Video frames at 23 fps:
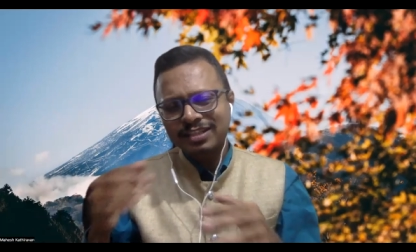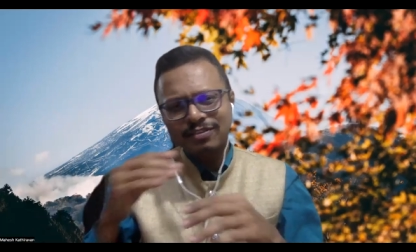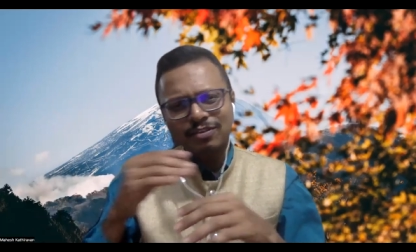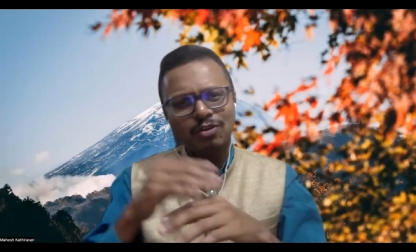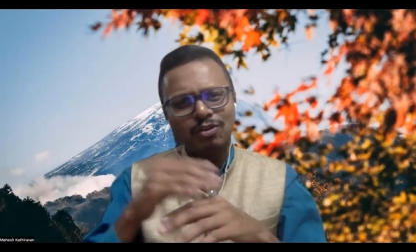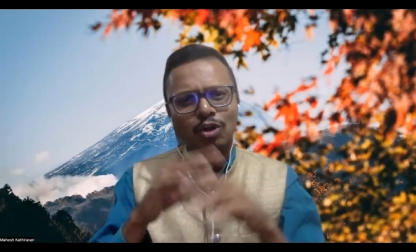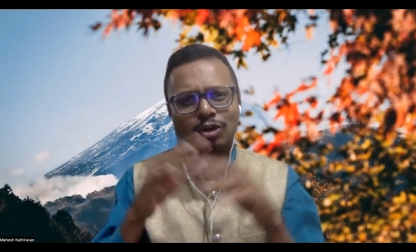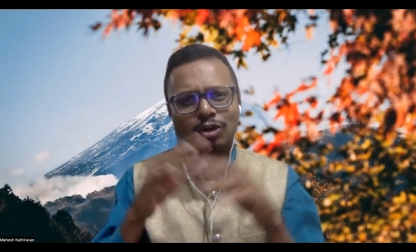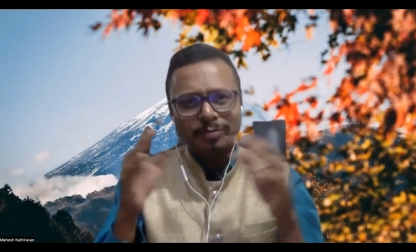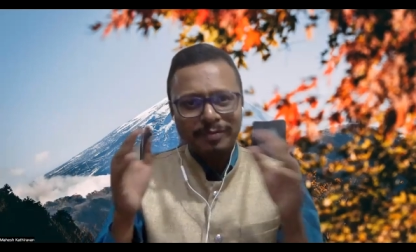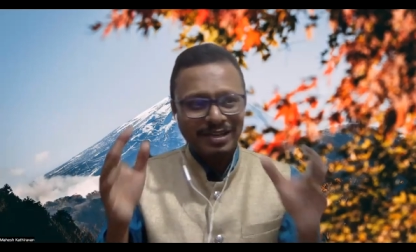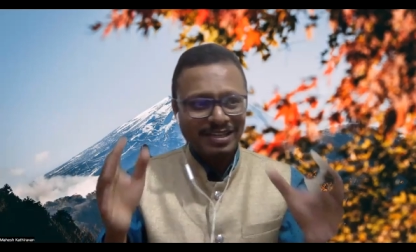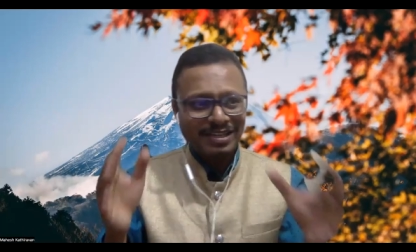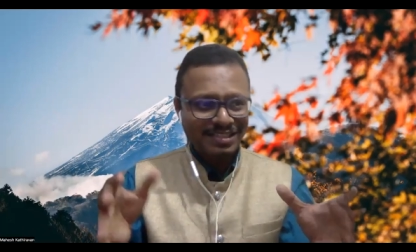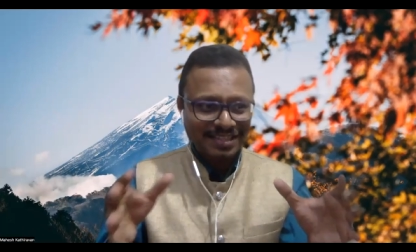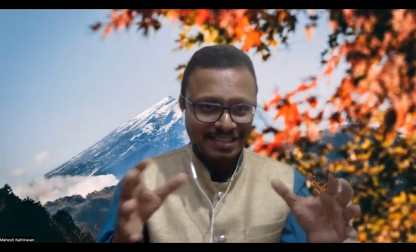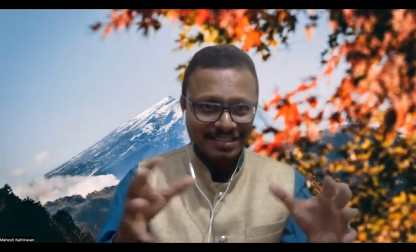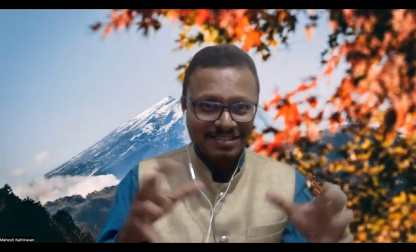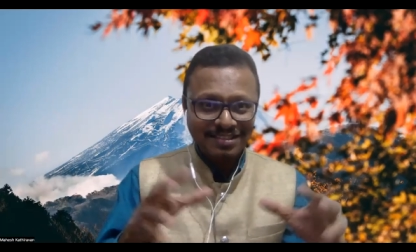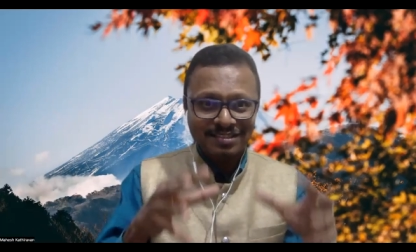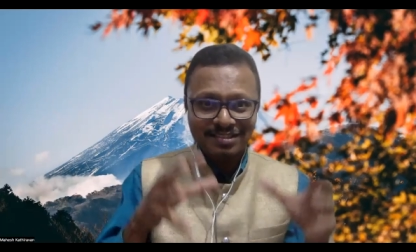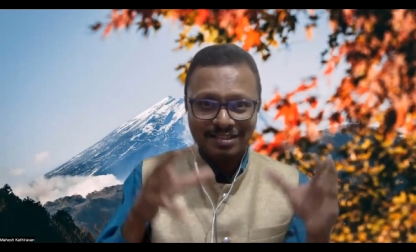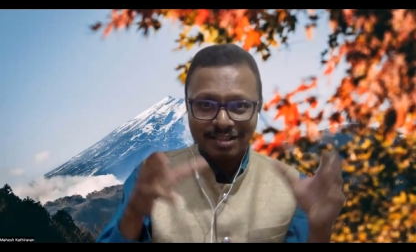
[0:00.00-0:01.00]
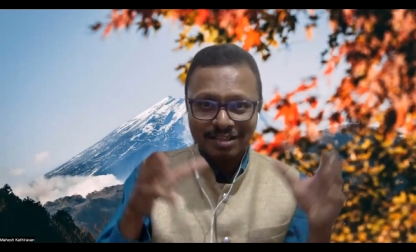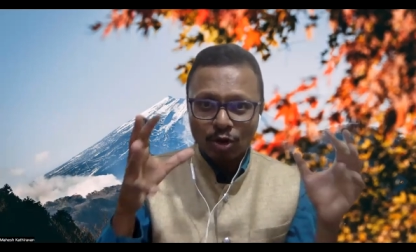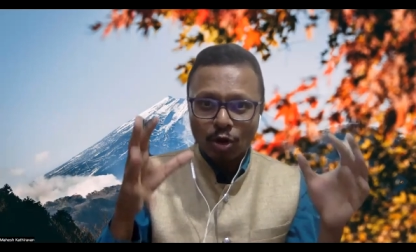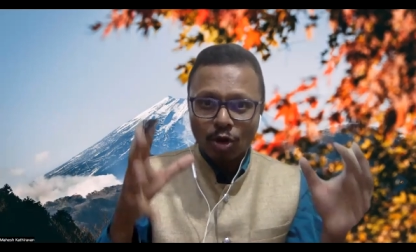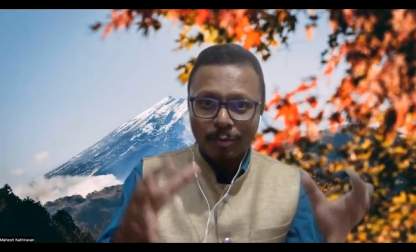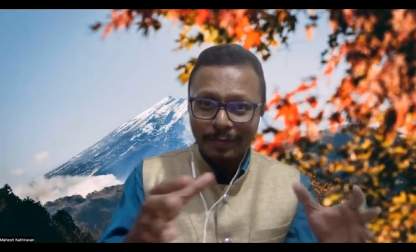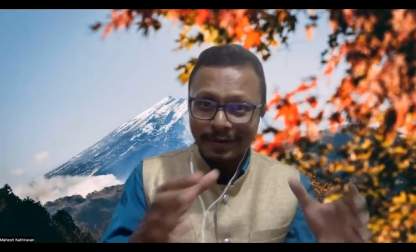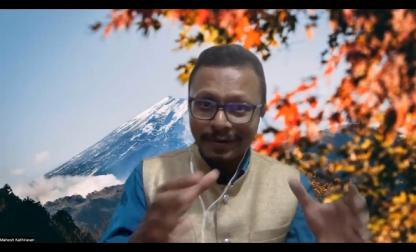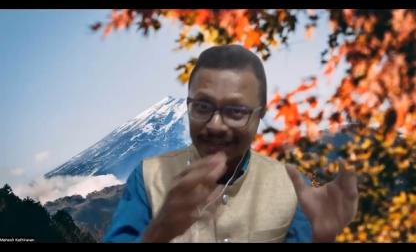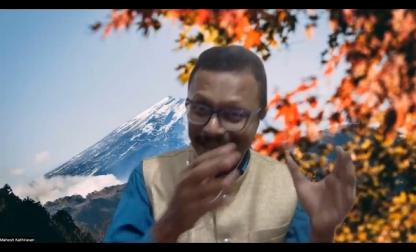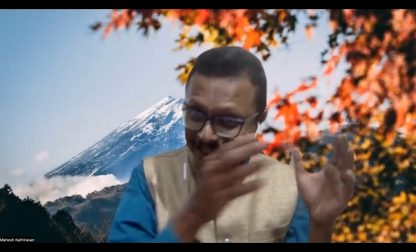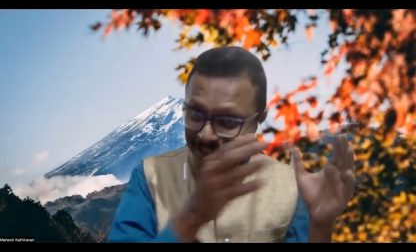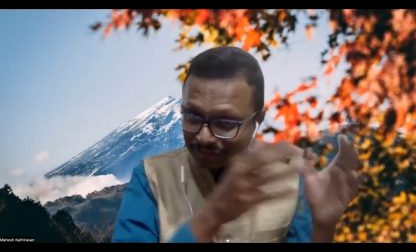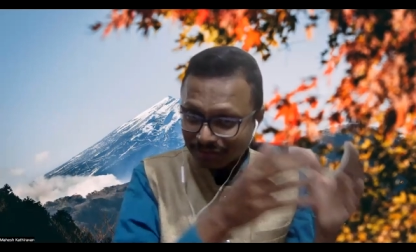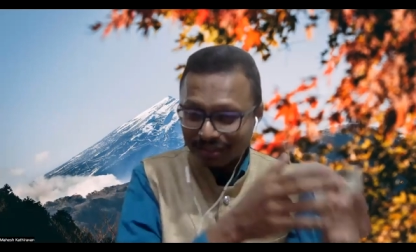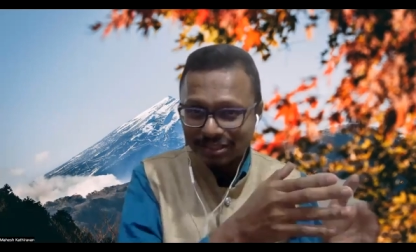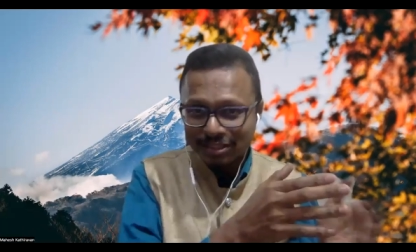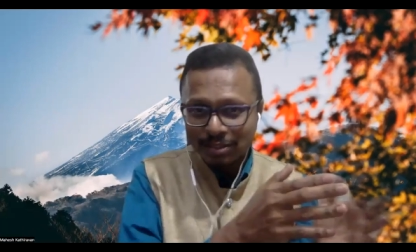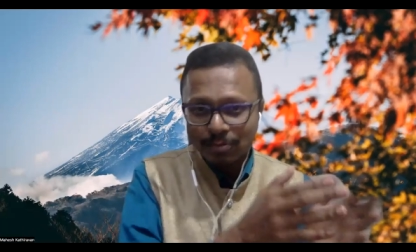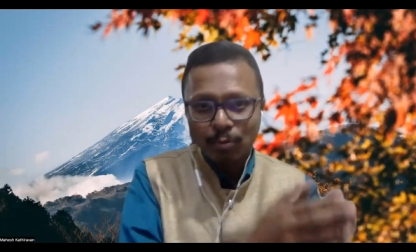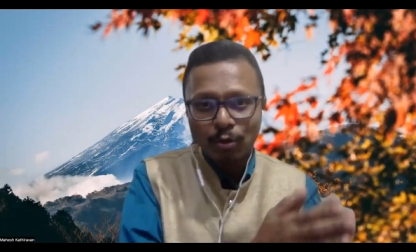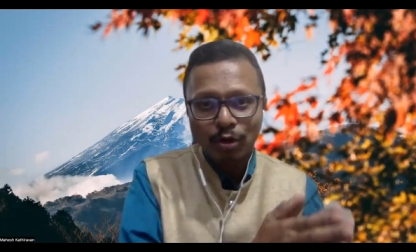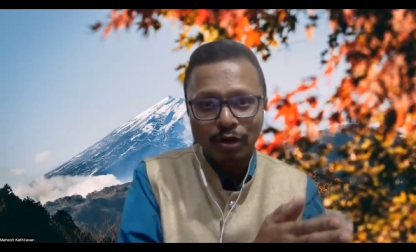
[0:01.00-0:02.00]
there were a lot many changes in the corporate as
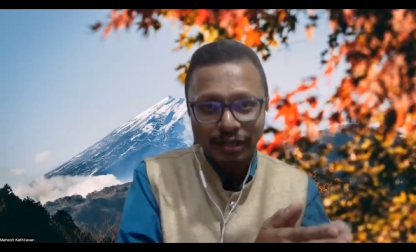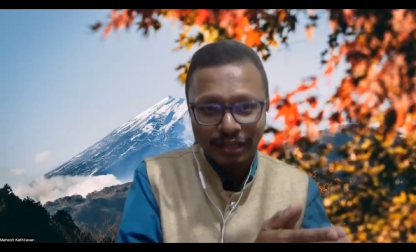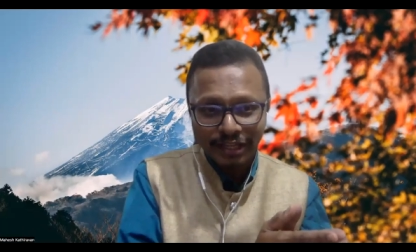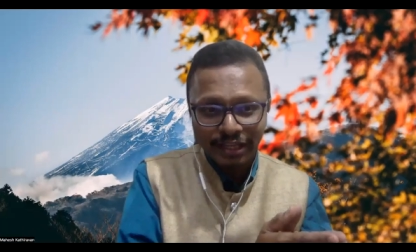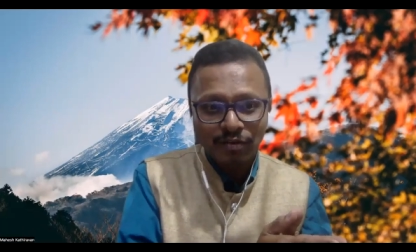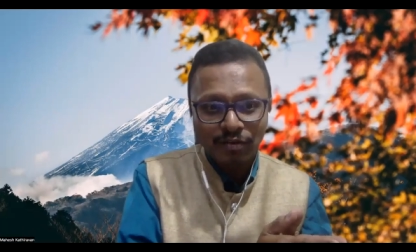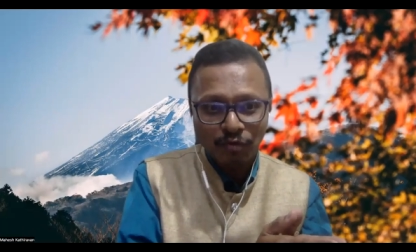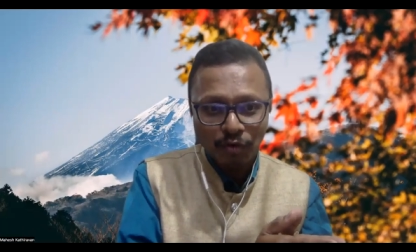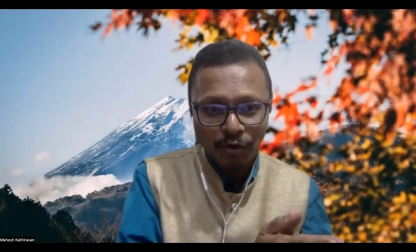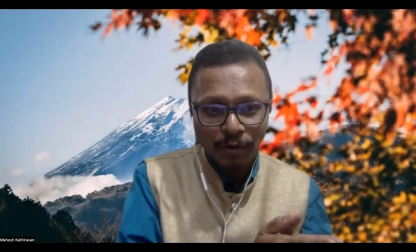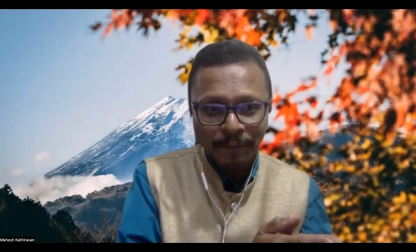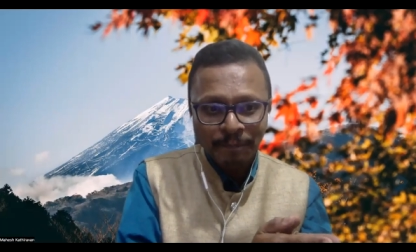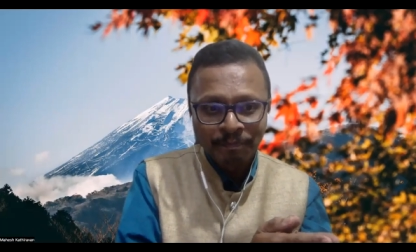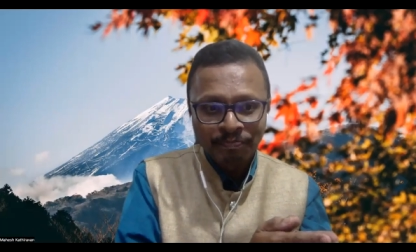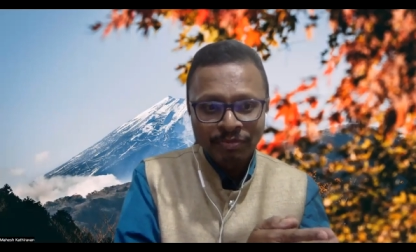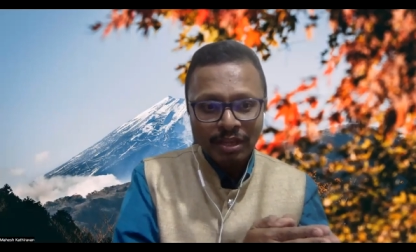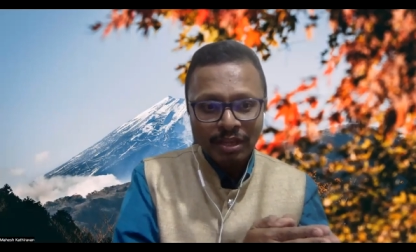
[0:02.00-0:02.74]
well as the political world.